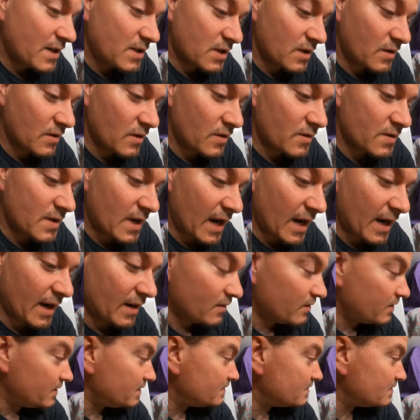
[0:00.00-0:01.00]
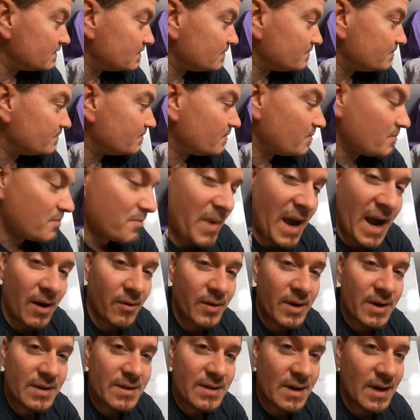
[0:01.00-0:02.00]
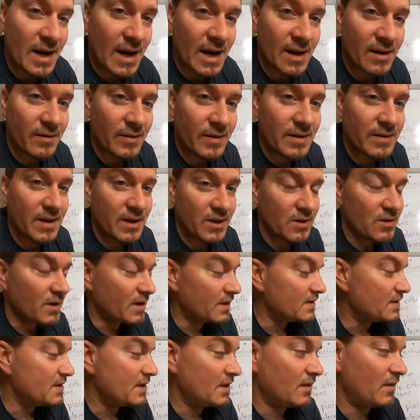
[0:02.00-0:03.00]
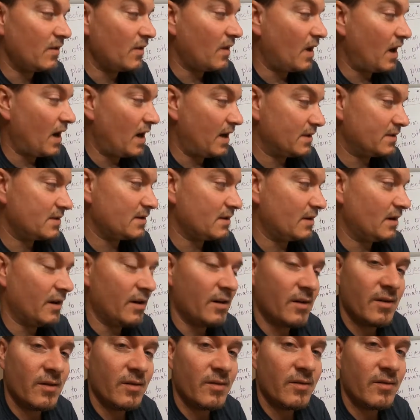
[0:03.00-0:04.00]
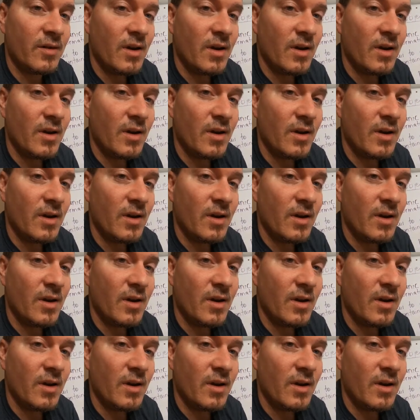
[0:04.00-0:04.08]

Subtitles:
those islands. Maui is an island that you can see lots of